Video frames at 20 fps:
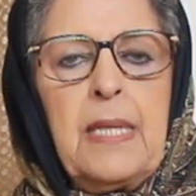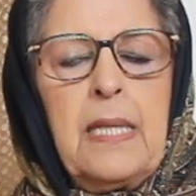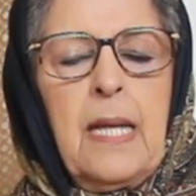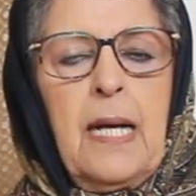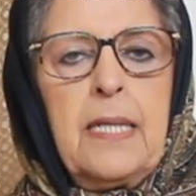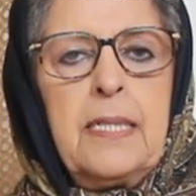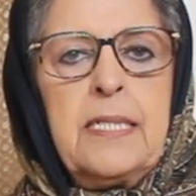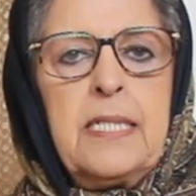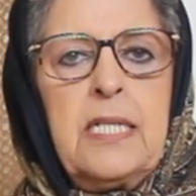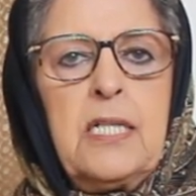
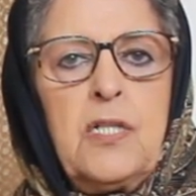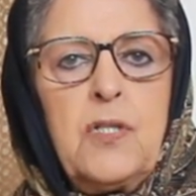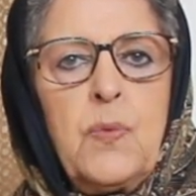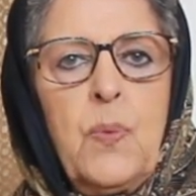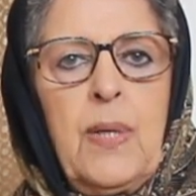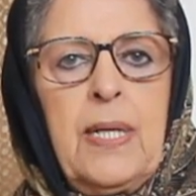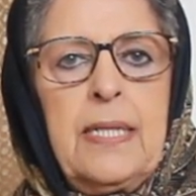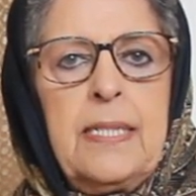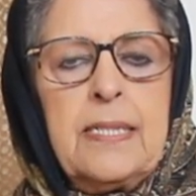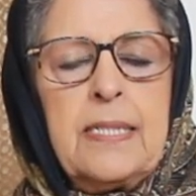
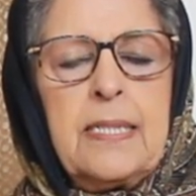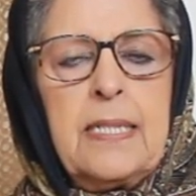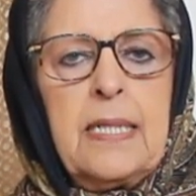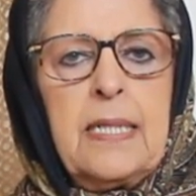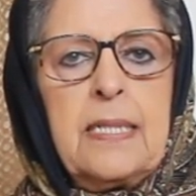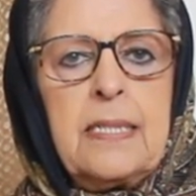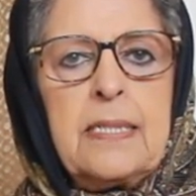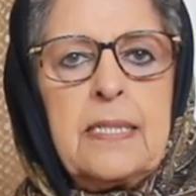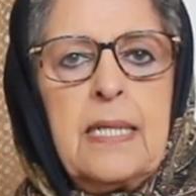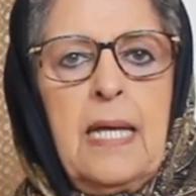
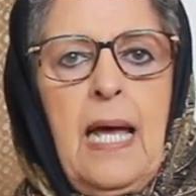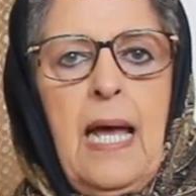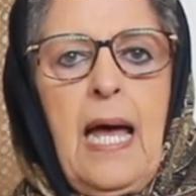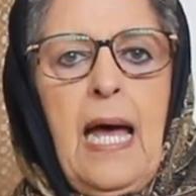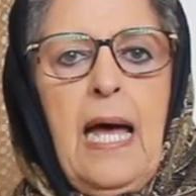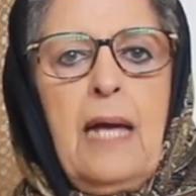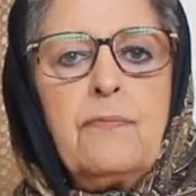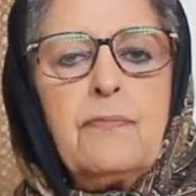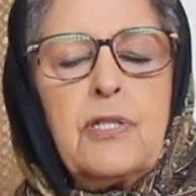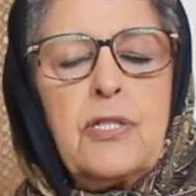1926,
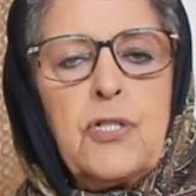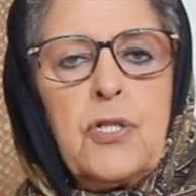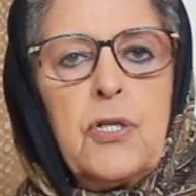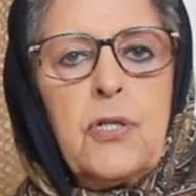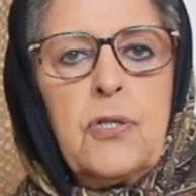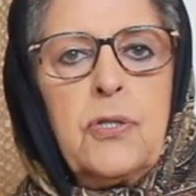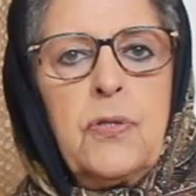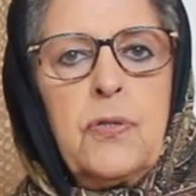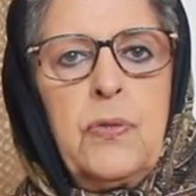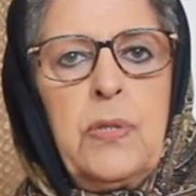and
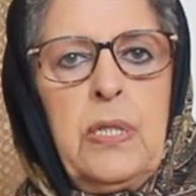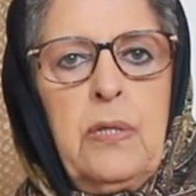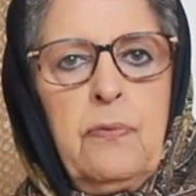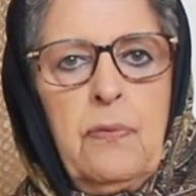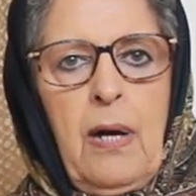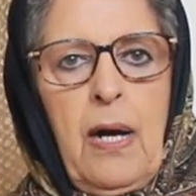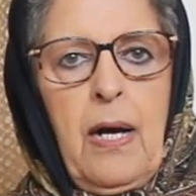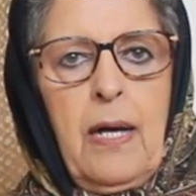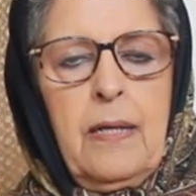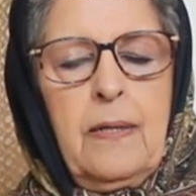returned to
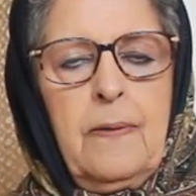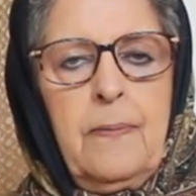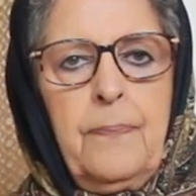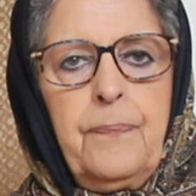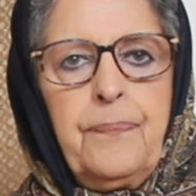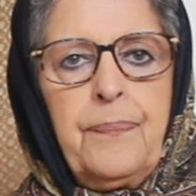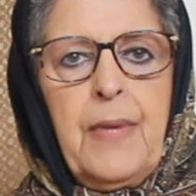Iran,